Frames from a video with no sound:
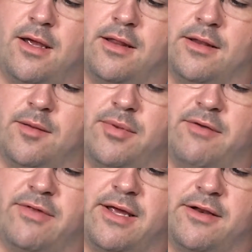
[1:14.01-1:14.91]
and then
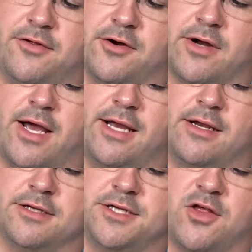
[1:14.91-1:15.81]
above that is your
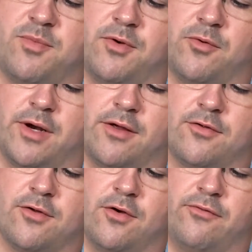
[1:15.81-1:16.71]
height adjustment
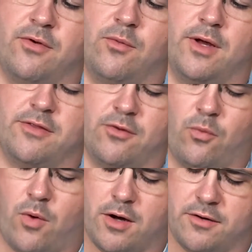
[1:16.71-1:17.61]
ring. So if you want
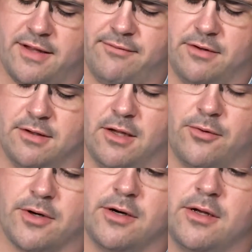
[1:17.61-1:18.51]
the water level
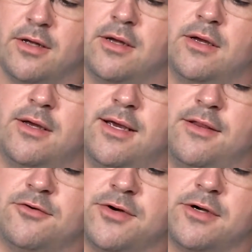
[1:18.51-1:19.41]
lower
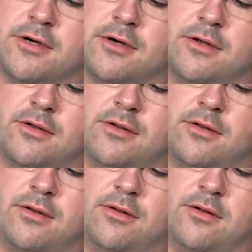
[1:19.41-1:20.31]
in the drinker,
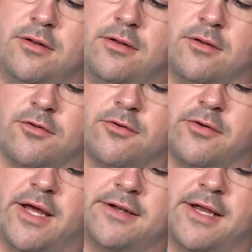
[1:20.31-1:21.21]
we'll
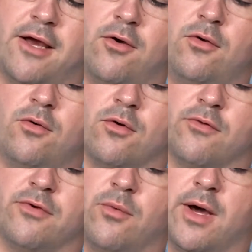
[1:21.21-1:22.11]
screw that down,
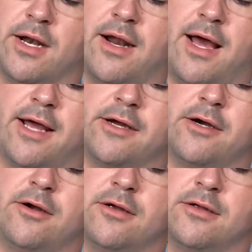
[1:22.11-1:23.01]
or if you want it higher,